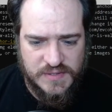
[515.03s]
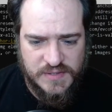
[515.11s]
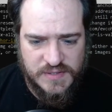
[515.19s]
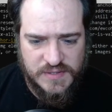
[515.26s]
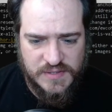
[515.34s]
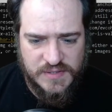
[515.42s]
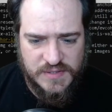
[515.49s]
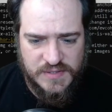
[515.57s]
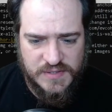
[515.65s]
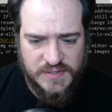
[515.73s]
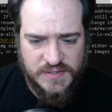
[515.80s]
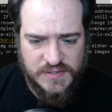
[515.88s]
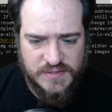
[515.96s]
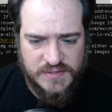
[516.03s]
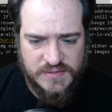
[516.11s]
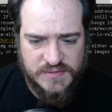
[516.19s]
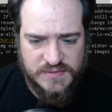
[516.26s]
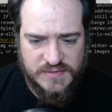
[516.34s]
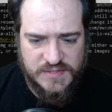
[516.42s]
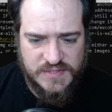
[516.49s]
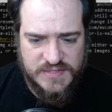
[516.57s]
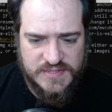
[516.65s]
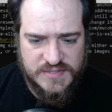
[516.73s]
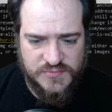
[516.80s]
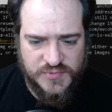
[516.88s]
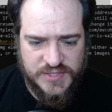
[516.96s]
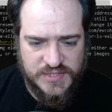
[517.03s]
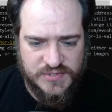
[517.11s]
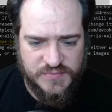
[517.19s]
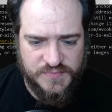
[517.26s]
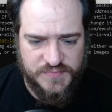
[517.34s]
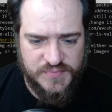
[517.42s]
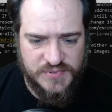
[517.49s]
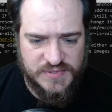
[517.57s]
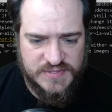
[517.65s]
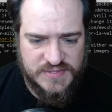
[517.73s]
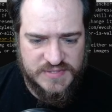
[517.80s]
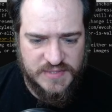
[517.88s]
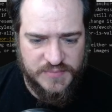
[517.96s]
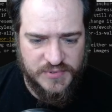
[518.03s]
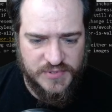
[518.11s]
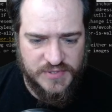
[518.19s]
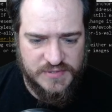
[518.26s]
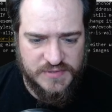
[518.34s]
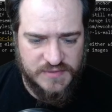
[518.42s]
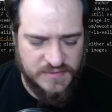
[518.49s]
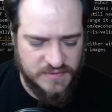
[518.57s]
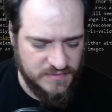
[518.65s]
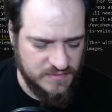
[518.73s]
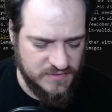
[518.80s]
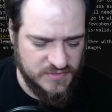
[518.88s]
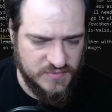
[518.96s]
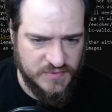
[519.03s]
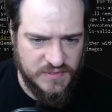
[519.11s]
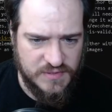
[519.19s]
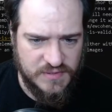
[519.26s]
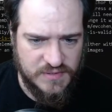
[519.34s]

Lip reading: and this we need to put separated as well.